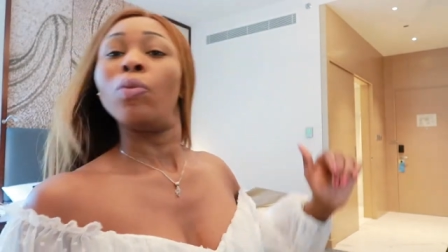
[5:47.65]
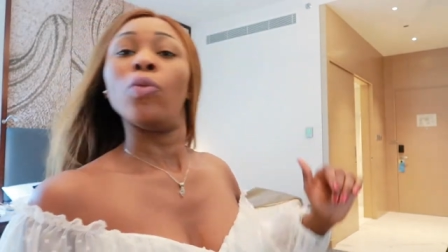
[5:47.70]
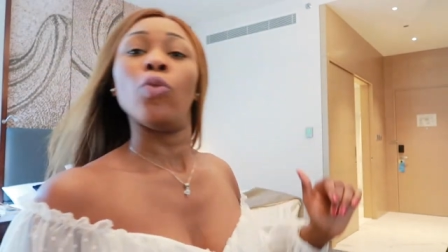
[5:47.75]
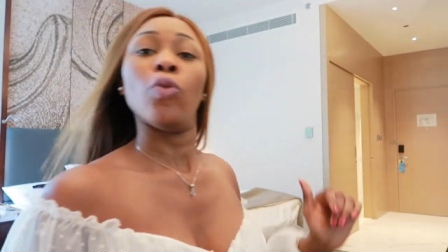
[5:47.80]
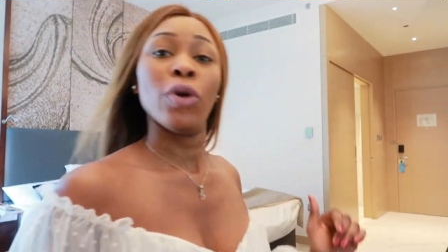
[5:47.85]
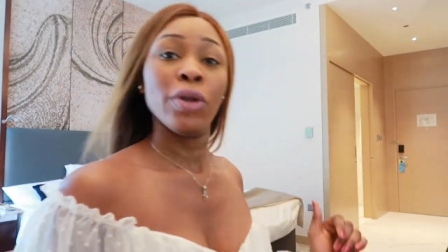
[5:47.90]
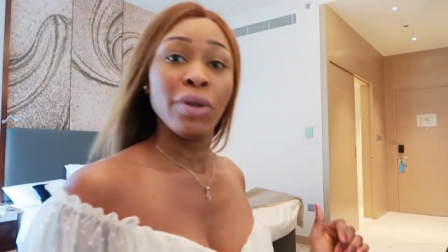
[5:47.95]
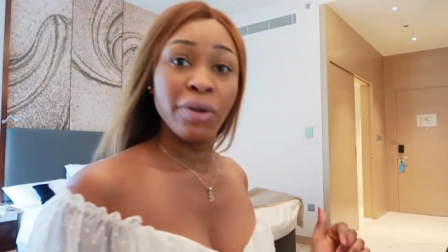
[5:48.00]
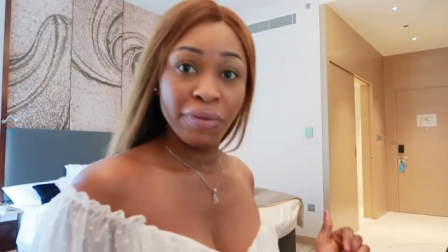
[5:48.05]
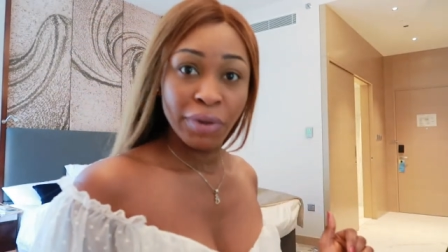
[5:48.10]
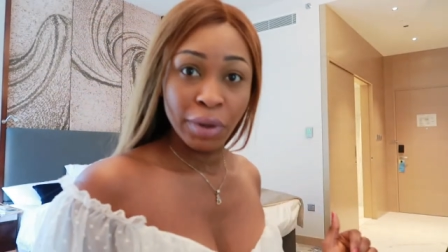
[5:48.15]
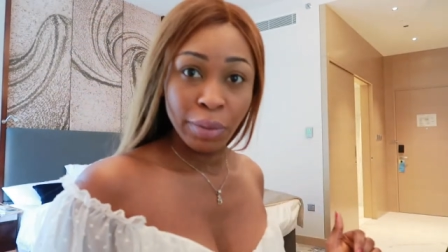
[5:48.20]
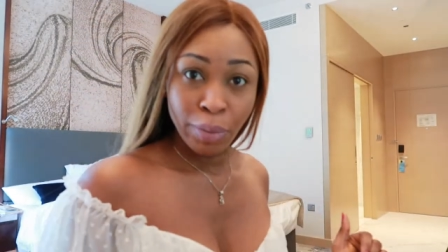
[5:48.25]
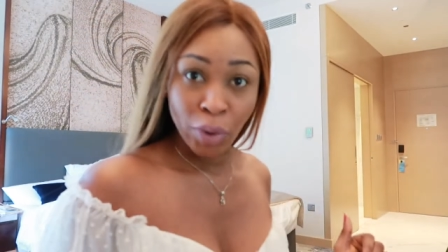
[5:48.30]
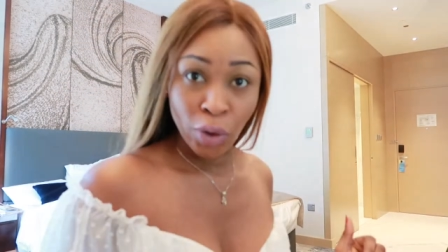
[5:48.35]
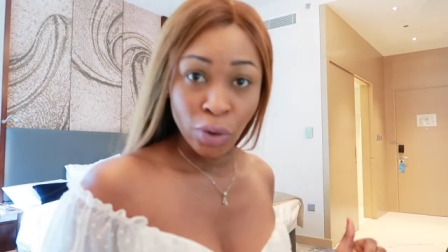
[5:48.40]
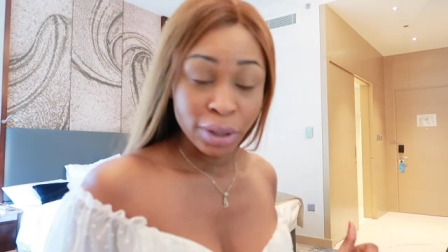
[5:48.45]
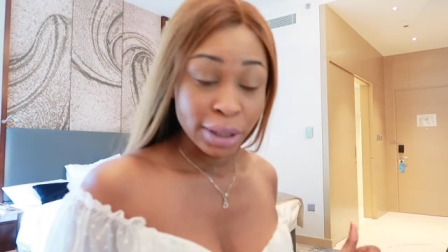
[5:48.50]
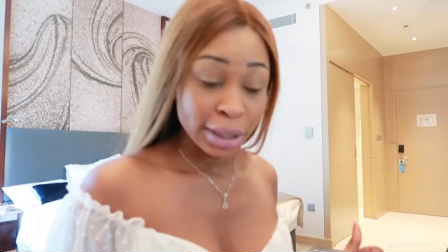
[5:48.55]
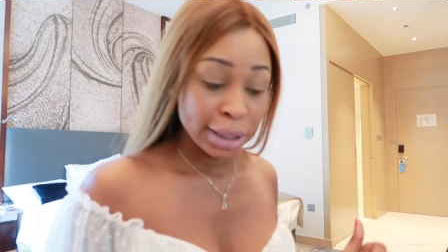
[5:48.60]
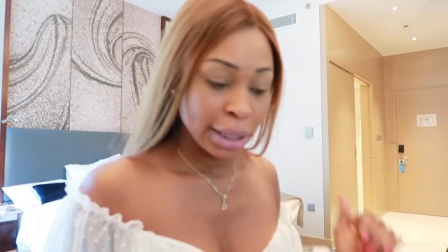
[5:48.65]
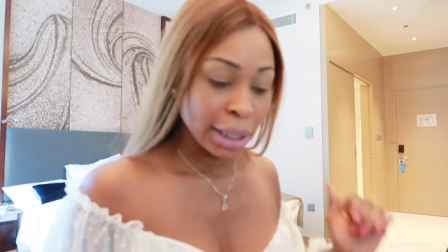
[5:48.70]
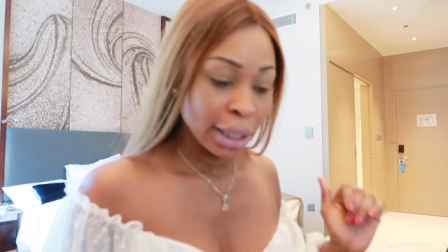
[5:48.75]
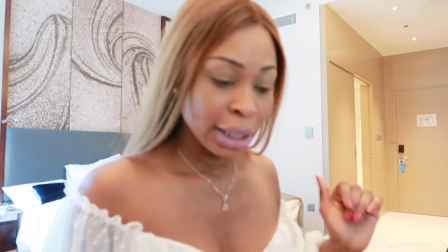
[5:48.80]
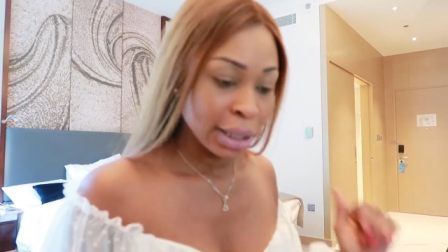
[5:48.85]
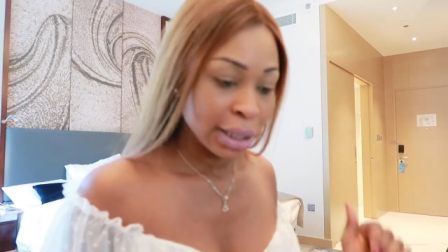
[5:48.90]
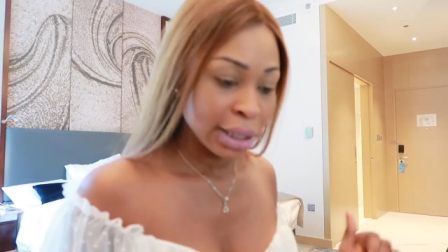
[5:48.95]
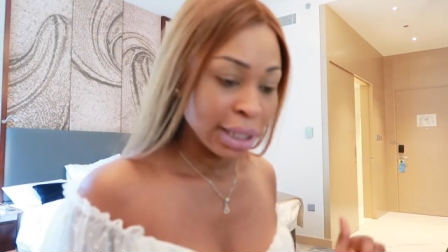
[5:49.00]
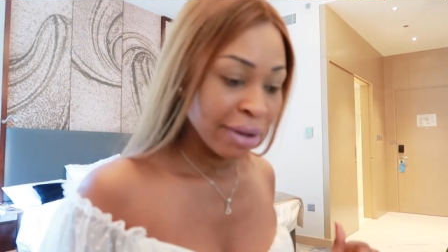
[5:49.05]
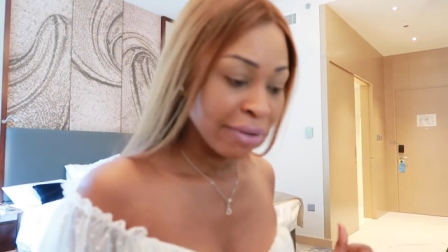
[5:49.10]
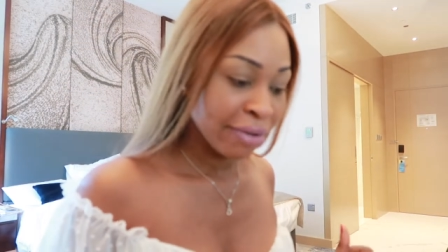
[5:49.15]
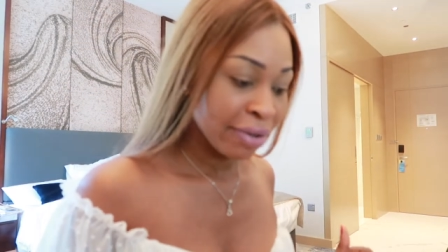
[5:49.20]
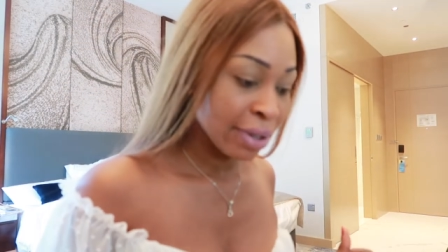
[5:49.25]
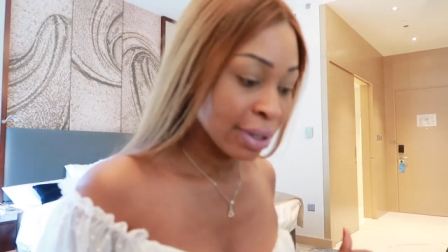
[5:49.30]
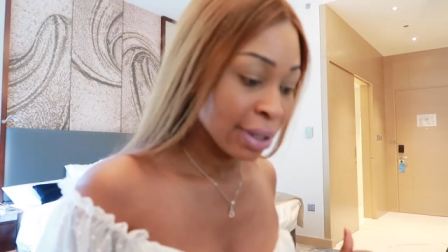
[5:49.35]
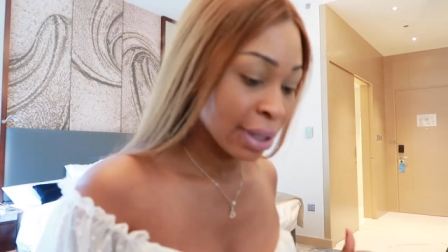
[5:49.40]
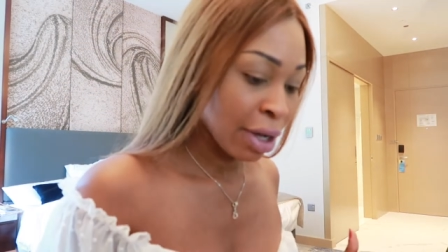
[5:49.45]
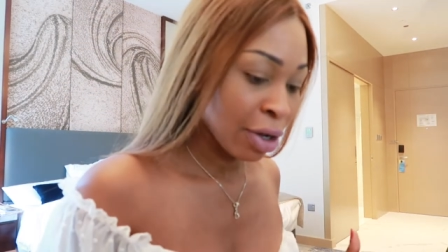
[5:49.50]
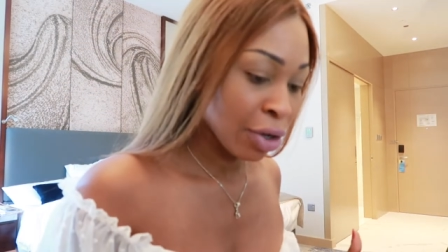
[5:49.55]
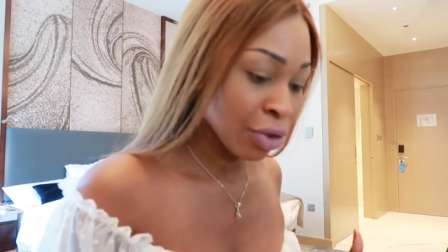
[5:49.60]
one of the most
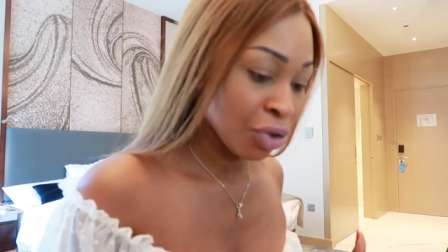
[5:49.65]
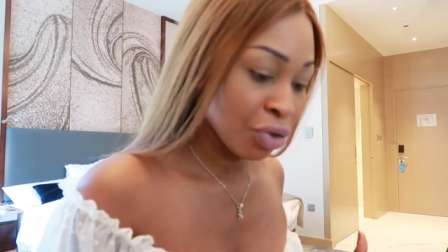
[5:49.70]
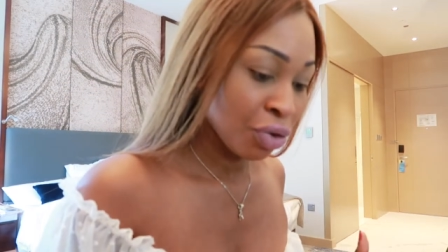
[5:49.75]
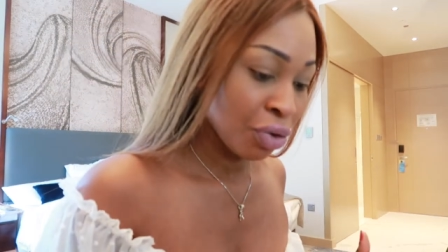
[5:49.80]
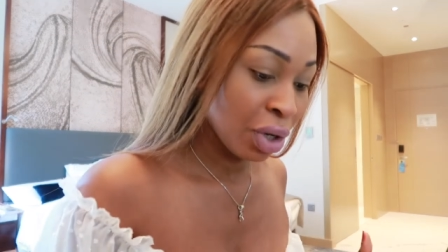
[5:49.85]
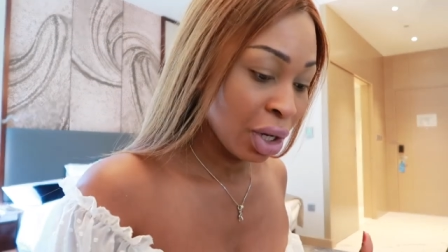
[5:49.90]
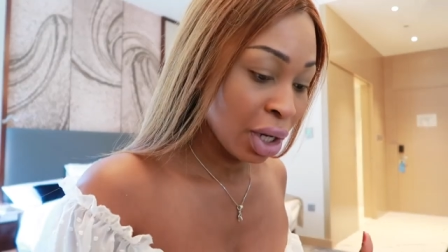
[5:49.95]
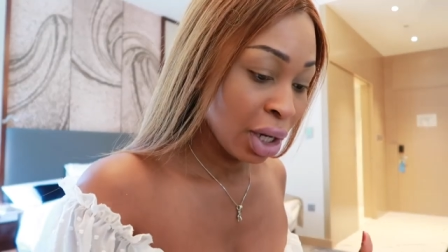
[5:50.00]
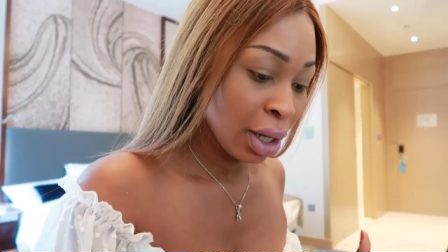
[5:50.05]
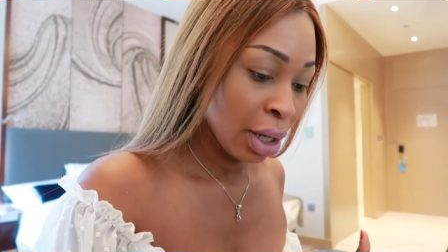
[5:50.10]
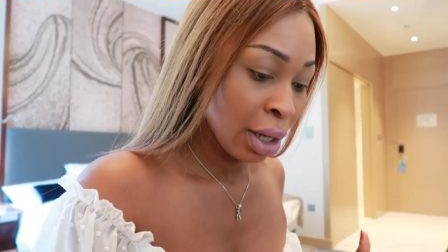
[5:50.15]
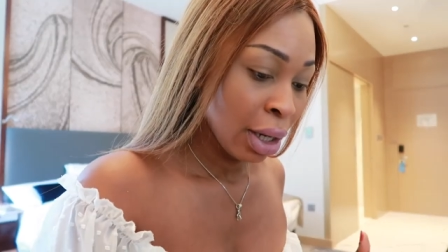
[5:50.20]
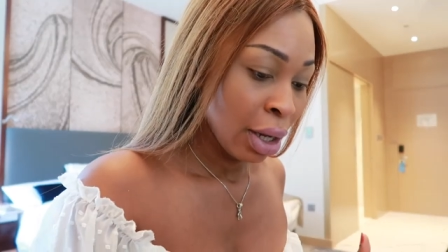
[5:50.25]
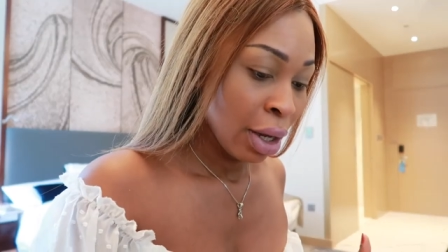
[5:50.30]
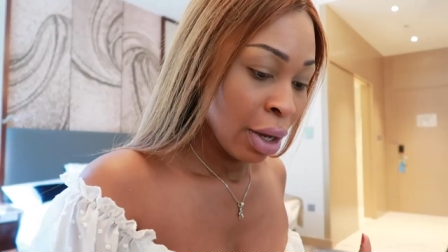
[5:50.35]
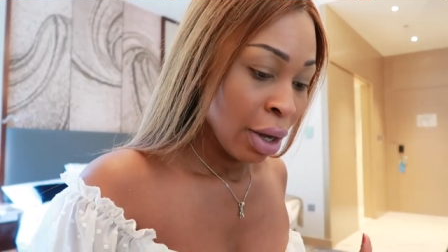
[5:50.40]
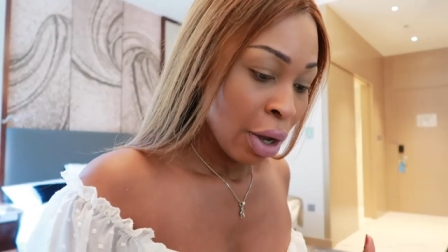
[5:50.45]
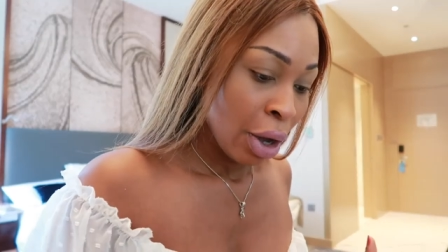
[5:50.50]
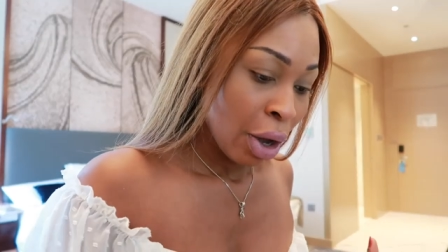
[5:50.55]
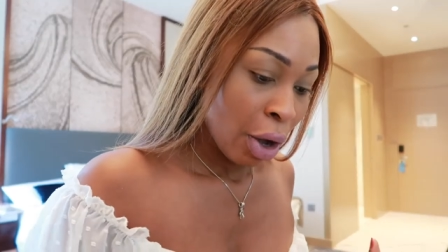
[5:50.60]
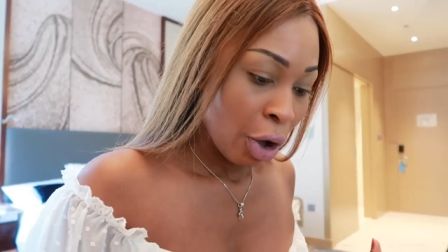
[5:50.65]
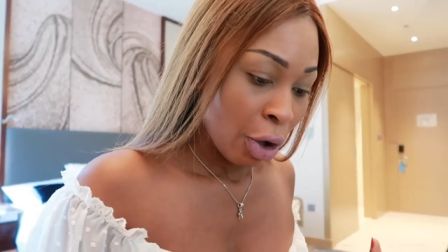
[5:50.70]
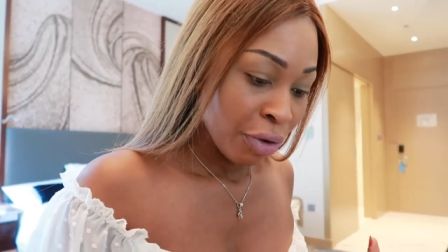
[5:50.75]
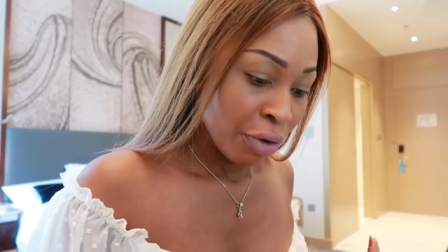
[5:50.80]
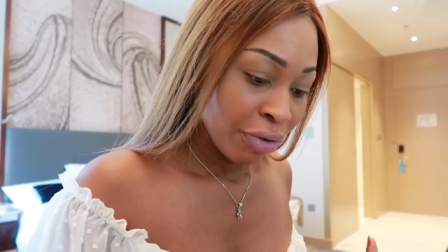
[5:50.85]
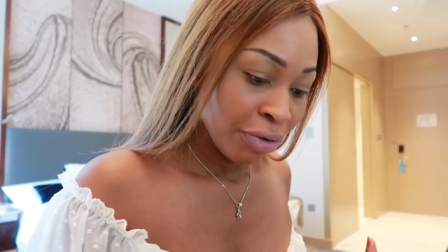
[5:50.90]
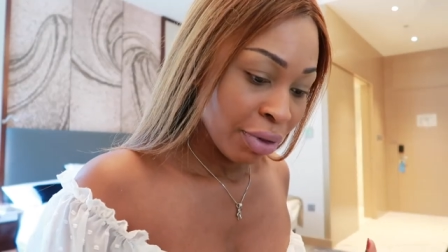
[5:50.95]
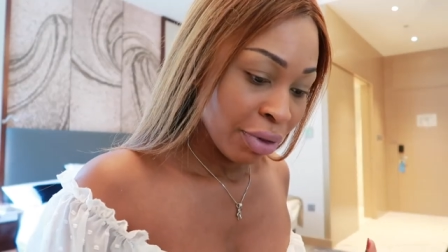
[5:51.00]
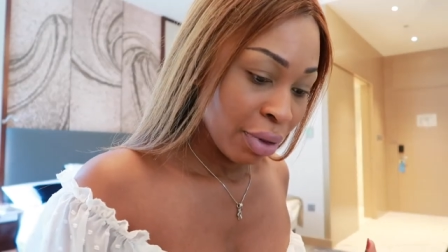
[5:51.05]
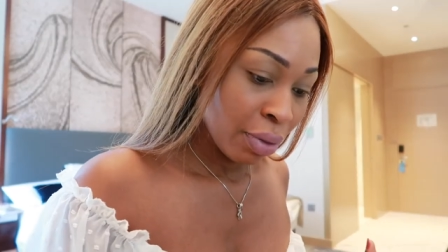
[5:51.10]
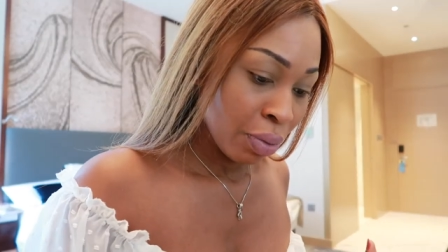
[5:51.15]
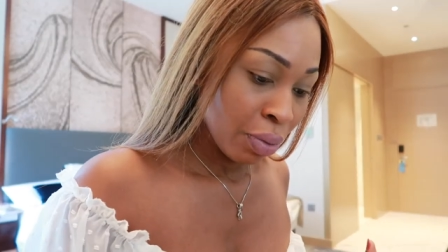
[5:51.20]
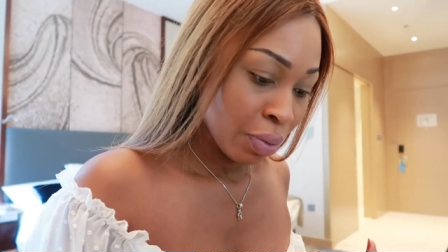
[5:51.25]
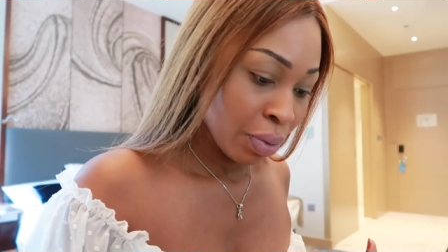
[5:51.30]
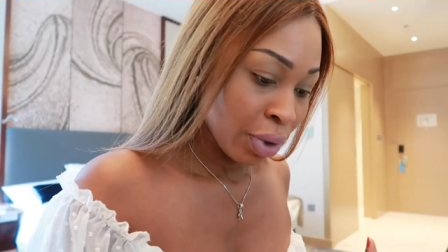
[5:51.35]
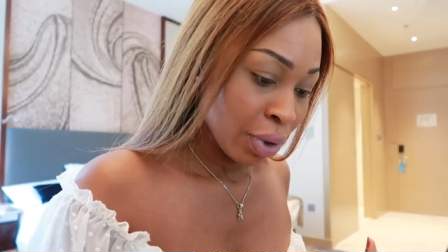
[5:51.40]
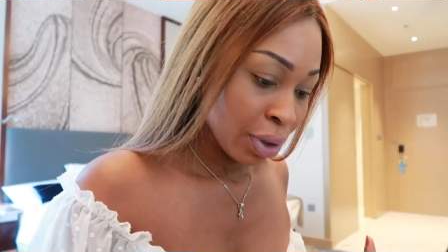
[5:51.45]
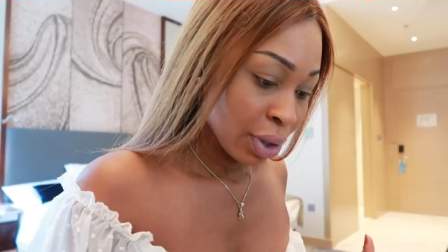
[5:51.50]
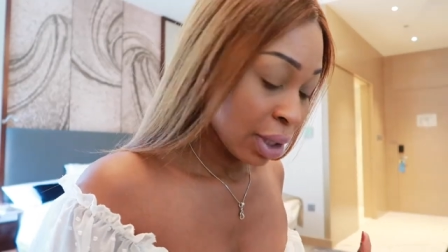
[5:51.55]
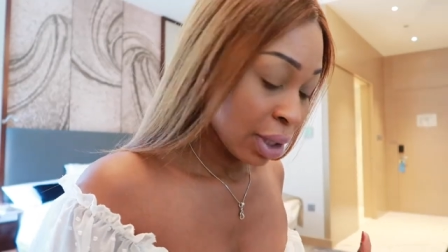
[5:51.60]
safest country of the
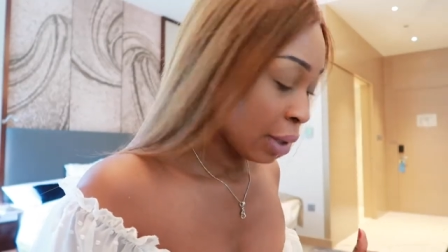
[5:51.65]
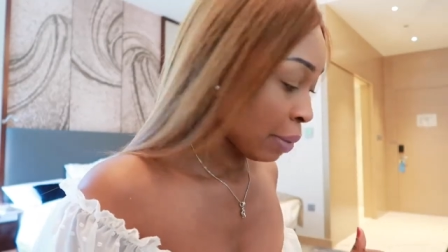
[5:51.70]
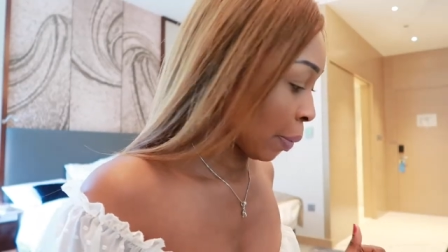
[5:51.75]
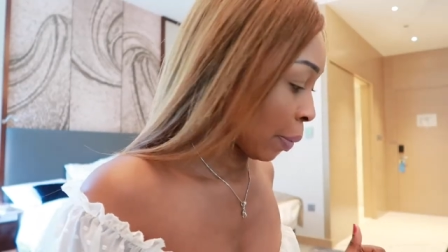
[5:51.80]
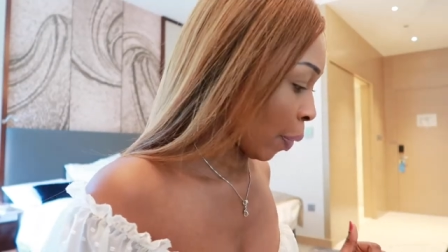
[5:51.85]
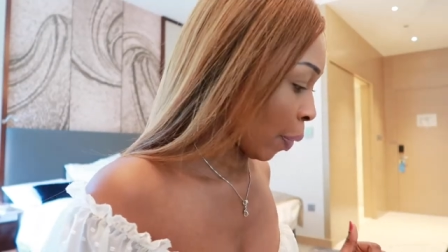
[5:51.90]
world